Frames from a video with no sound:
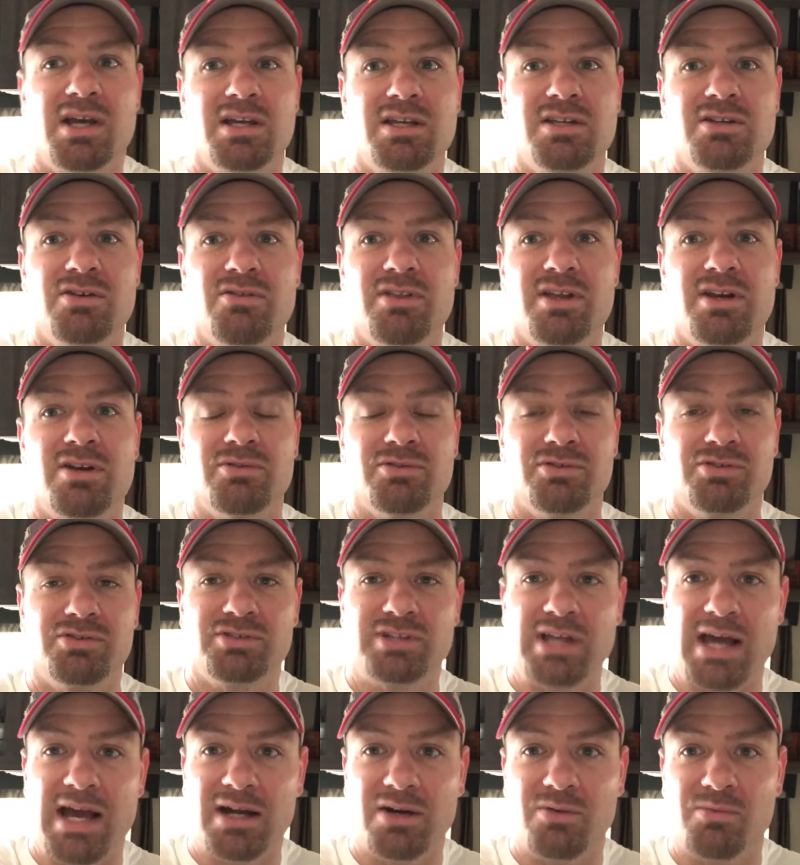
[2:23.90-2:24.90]
you know, they don't
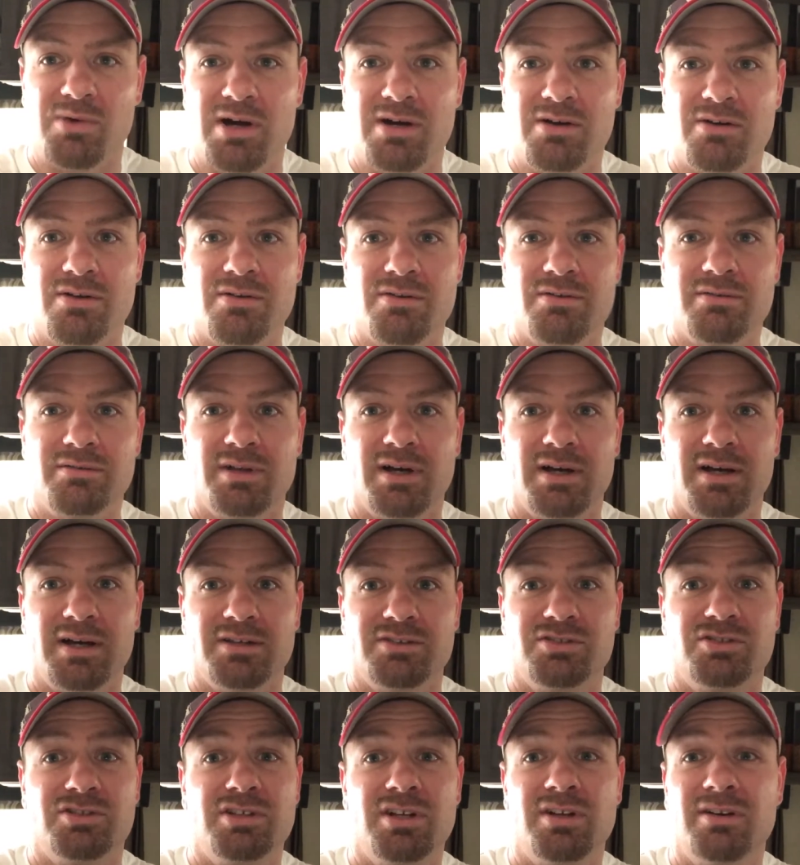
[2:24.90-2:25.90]
stack well.
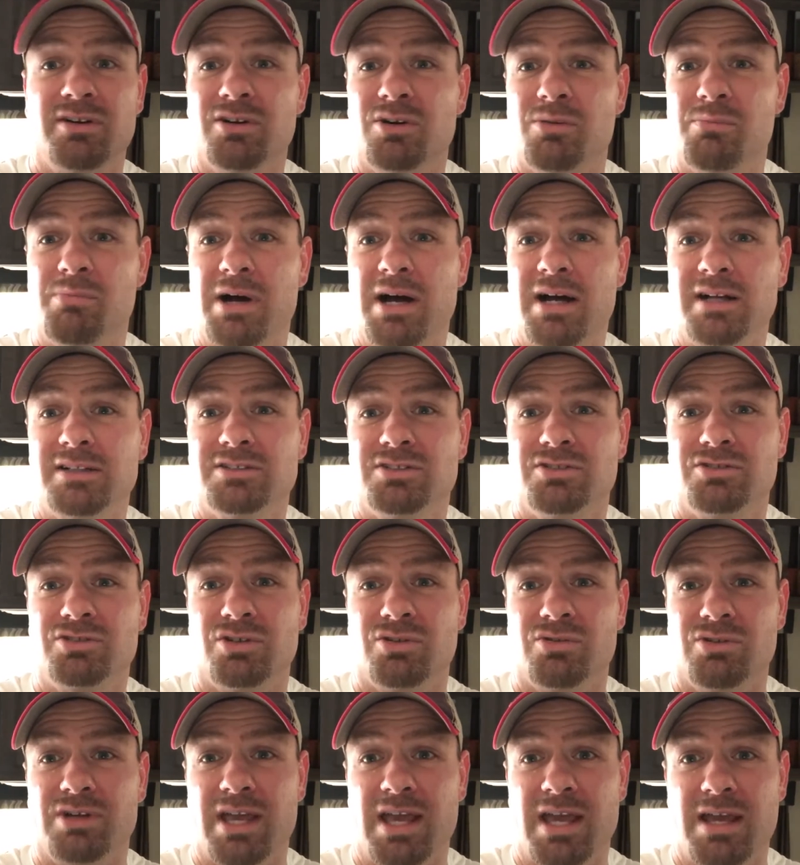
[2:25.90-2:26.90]
Cereal boxes are
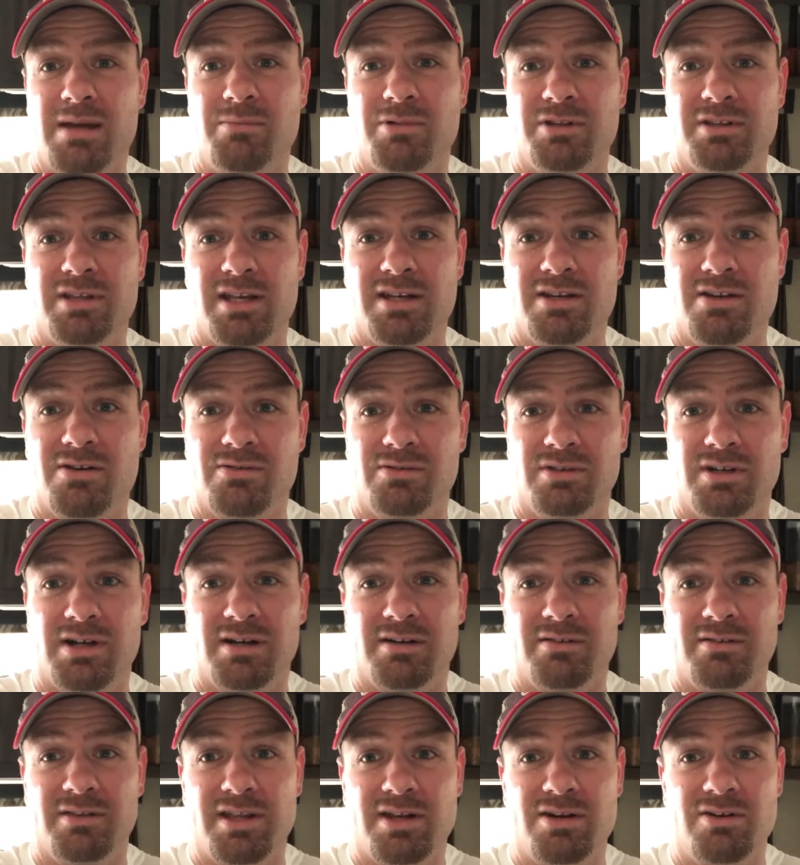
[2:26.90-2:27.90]
okay, but they don't
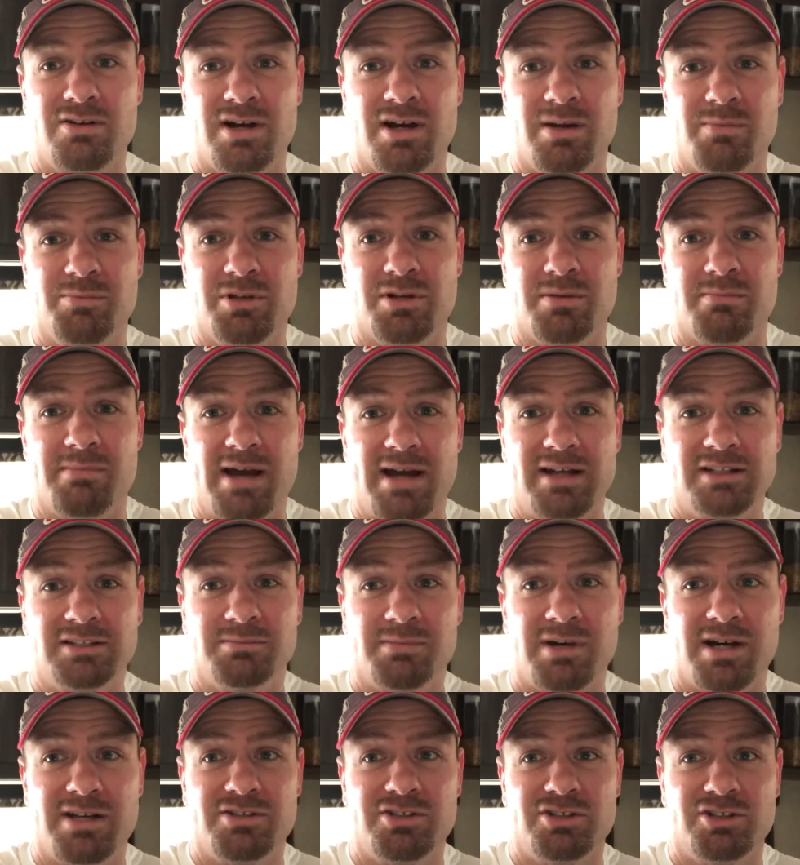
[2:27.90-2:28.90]
help you to
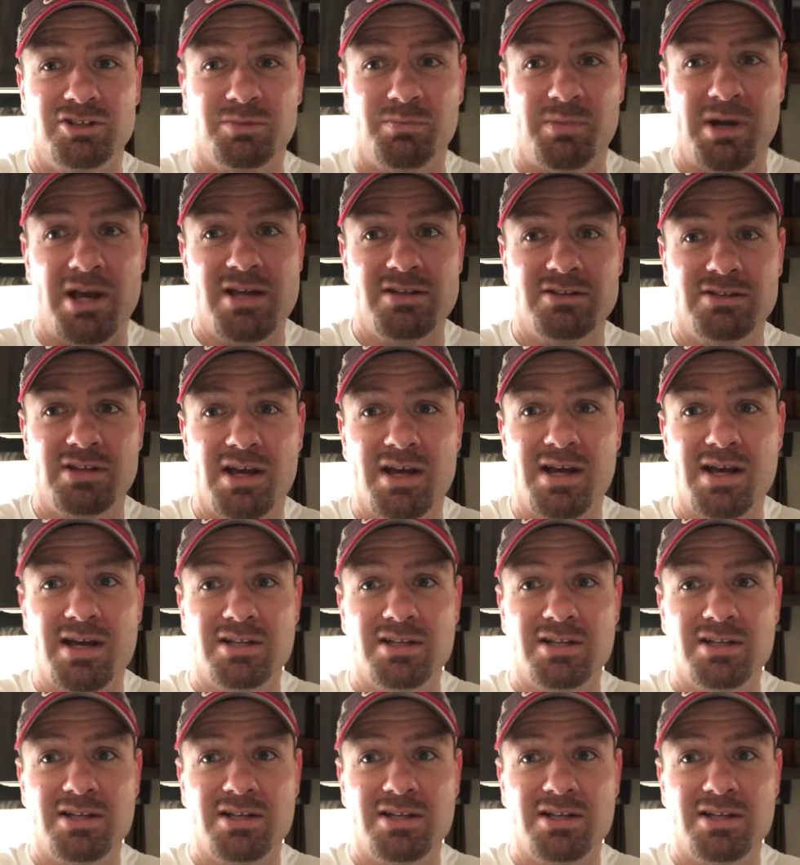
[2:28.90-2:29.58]
maximize your space.